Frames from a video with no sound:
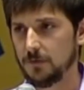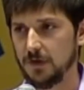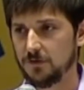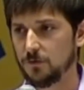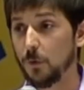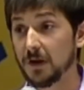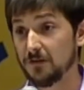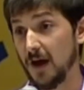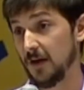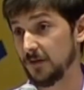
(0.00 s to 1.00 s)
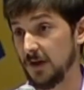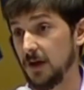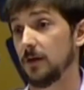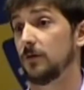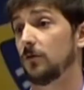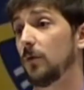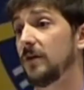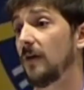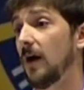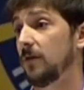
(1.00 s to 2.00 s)
it's 25 kids,
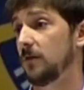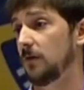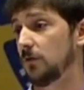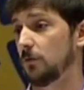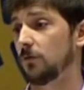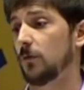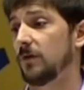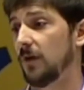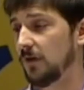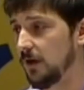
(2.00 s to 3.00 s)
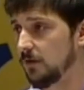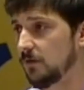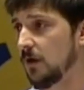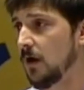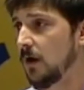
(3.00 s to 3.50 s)
25 individuals, 25 kids